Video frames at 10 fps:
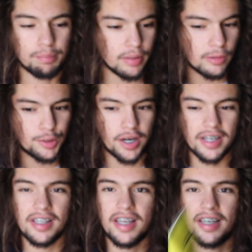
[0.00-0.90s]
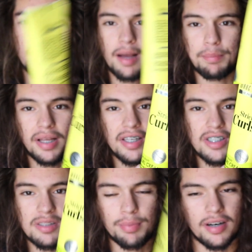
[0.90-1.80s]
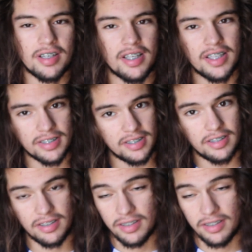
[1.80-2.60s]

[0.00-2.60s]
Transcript: blow drying it and applying this product, that's it.